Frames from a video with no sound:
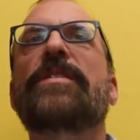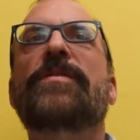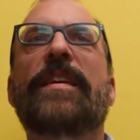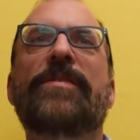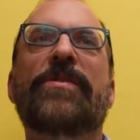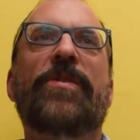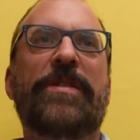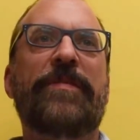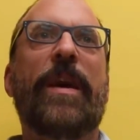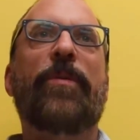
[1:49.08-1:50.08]
use it as a
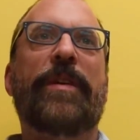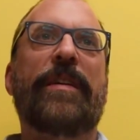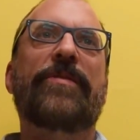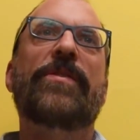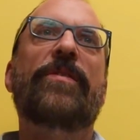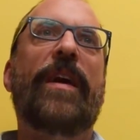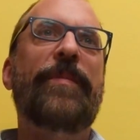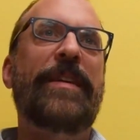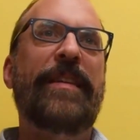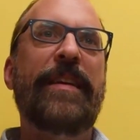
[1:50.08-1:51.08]
source of networking. So I mean,